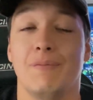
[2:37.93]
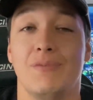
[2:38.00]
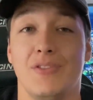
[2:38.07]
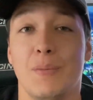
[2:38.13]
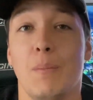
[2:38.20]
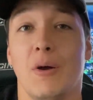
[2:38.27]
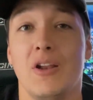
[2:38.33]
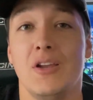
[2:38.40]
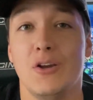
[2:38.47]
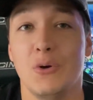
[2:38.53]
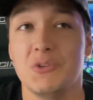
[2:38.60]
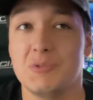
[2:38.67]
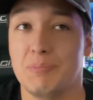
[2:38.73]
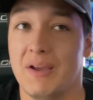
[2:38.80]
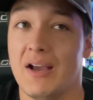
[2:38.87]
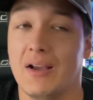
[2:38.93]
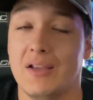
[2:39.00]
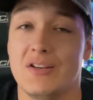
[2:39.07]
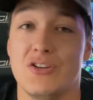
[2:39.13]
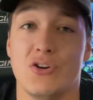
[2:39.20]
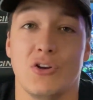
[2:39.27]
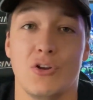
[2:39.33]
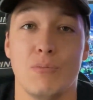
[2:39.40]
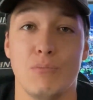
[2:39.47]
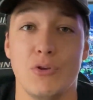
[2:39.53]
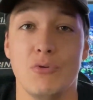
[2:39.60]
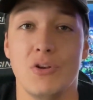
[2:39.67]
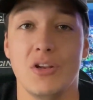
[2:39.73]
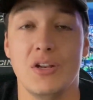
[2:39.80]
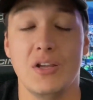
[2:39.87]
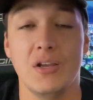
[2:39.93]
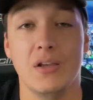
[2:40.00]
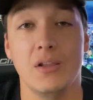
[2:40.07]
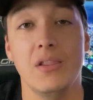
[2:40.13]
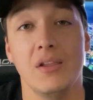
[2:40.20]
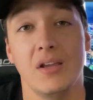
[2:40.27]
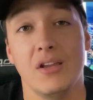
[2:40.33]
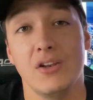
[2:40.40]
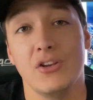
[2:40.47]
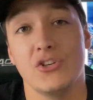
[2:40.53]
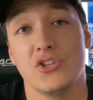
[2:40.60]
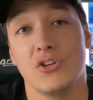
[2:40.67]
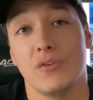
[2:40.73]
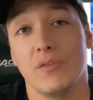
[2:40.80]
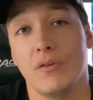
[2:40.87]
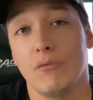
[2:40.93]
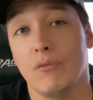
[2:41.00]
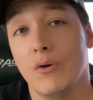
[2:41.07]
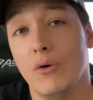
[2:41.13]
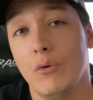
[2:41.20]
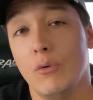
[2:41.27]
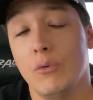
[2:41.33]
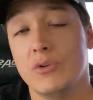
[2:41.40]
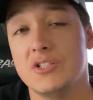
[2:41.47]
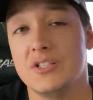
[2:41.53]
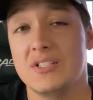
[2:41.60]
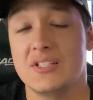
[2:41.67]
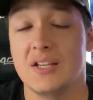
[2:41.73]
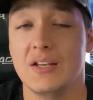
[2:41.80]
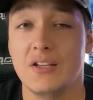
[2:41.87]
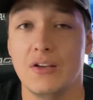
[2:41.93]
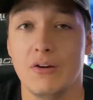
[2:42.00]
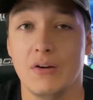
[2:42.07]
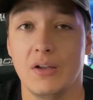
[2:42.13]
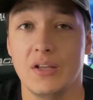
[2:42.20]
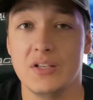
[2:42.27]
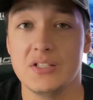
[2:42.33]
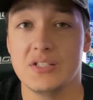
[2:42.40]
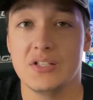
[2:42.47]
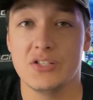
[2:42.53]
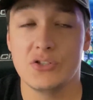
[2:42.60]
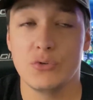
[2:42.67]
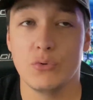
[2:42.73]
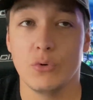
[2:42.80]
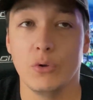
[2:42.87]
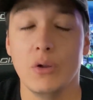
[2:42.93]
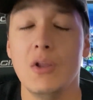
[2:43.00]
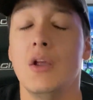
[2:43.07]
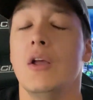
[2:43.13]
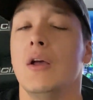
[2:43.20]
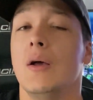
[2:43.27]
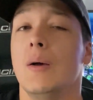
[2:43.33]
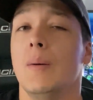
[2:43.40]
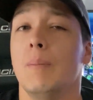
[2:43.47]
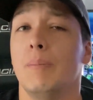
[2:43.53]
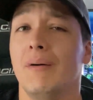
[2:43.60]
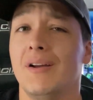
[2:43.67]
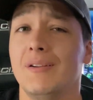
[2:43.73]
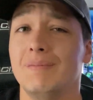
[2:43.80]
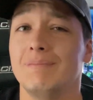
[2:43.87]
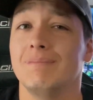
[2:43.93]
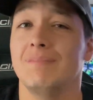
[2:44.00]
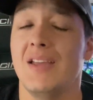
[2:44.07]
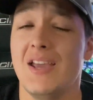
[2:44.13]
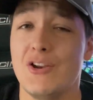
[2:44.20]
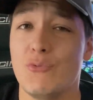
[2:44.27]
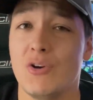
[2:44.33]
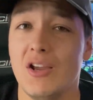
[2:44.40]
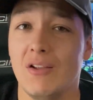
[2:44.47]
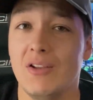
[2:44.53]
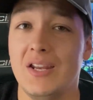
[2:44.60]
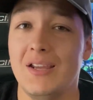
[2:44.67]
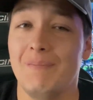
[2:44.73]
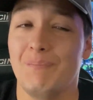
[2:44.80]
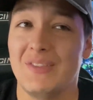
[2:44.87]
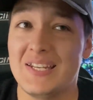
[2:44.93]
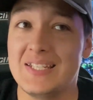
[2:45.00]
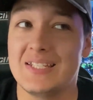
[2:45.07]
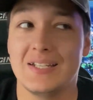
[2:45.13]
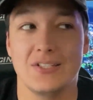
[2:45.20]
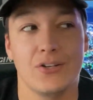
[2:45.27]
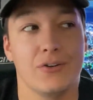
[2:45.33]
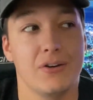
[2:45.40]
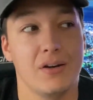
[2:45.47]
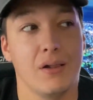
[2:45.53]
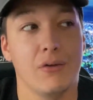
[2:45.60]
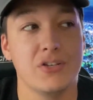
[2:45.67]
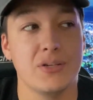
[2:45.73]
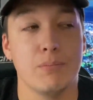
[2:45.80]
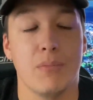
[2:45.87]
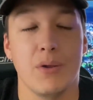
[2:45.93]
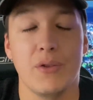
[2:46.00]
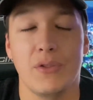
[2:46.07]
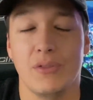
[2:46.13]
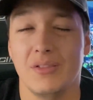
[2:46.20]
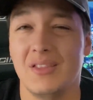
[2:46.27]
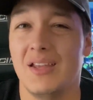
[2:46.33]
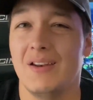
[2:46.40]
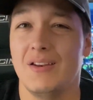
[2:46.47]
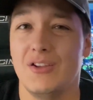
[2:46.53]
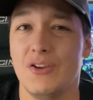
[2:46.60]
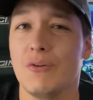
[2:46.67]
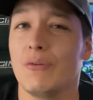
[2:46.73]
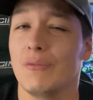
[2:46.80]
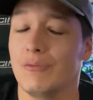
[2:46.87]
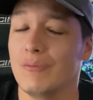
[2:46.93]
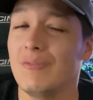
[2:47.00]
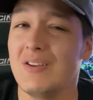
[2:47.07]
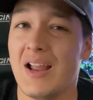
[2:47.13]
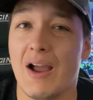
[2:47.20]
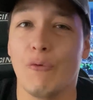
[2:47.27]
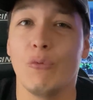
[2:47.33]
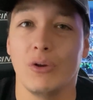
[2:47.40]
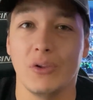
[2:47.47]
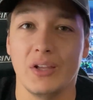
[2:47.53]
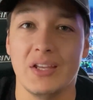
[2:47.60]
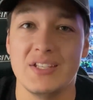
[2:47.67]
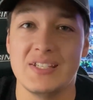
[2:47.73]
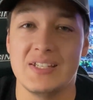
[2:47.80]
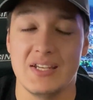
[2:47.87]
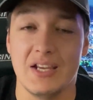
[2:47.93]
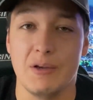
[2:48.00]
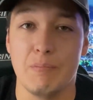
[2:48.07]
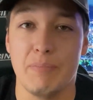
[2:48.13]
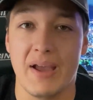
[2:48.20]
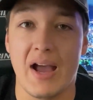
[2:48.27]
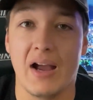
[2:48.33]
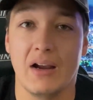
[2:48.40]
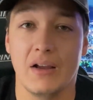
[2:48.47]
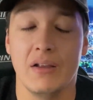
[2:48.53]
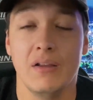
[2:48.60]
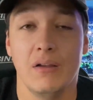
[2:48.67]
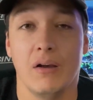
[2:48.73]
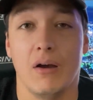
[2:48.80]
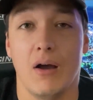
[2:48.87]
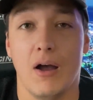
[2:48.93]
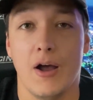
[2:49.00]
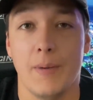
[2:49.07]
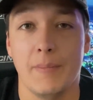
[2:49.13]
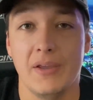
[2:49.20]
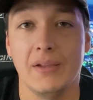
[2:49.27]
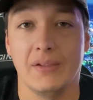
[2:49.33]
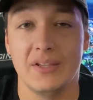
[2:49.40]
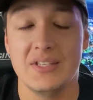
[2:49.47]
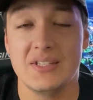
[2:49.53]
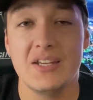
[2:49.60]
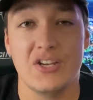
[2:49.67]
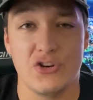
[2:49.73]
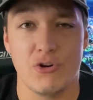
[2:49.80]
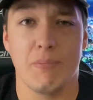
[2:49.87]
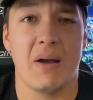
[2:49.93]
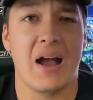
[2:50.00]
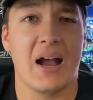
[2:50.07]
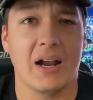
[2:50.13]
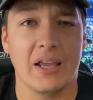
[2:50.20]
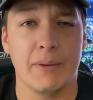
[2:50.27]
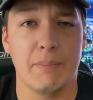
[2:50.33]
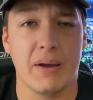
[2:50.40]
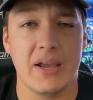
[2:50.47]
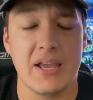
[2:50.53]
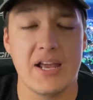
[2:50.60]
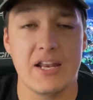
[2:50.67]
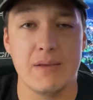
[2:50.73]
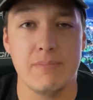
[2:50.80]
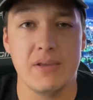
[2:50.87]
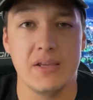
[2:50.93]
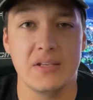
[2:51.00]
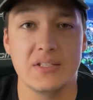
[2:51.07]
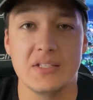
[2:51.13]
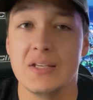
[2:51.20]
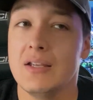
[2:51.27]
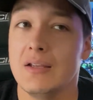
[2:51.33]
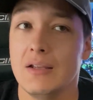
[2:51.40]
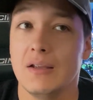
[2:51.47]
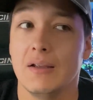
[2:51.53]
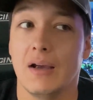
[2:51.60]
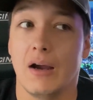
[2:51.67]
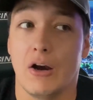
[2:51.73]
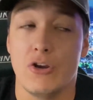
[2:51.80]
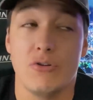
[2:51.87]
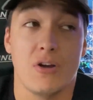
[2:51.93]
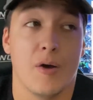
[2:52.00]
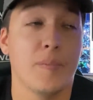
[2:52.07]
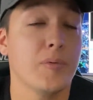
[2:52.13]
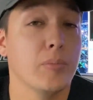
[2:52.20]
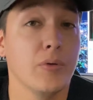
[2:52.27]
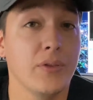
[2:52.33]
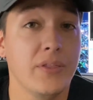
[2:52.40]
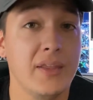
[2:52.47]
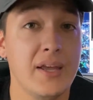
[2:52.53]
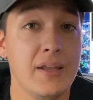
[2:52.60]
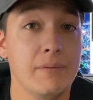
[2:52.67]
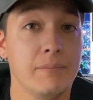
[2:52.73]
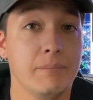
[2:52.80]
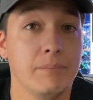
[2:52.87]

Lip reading: money goes back into your community and the condition of the roads and sending your kids to school. But in reality, that's $600 a month that you're not really seeing back, at least in your pocket by any means. Are you comfortable with that?